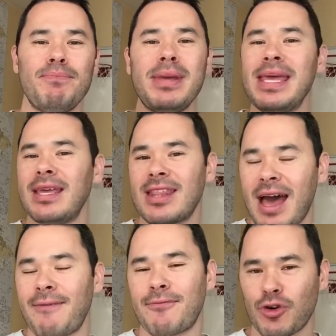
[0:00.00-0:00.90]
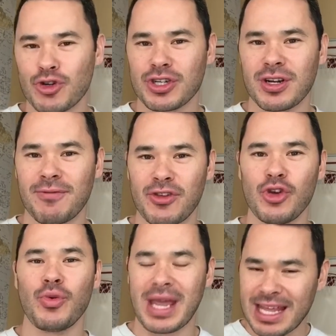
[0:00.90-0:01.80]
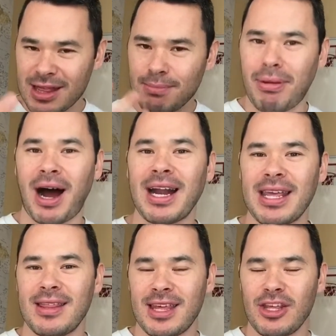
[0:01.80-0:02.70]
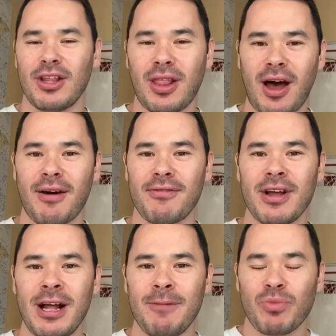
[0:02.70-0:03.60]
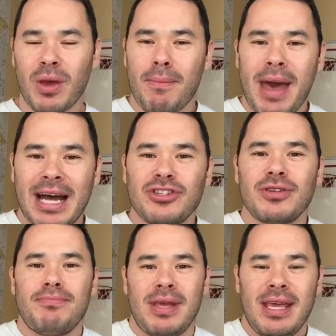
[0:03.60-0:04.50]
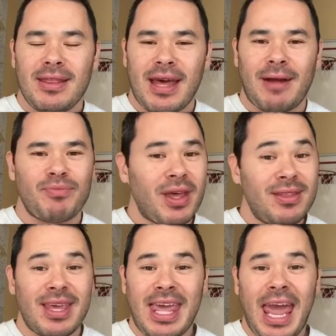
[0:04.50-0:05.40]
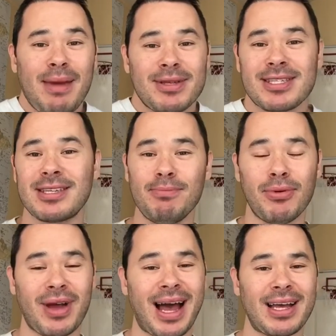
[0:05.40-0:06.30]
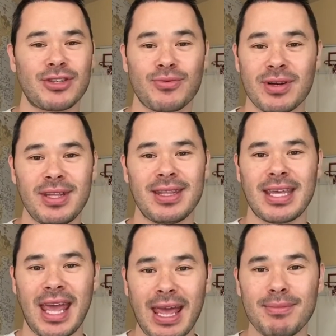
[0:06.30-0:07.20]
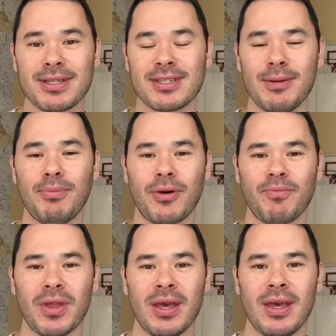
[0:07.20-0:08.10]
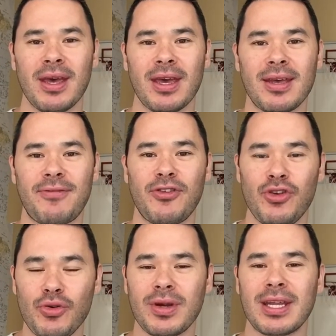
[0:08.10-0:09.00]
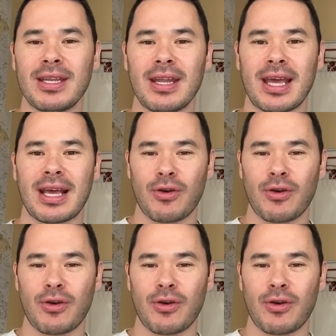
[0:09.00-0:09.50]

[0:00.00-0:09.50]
being that version of you in the body that you love. Imagine being that. And the game is simple, guys. Really, the game is simple. If you can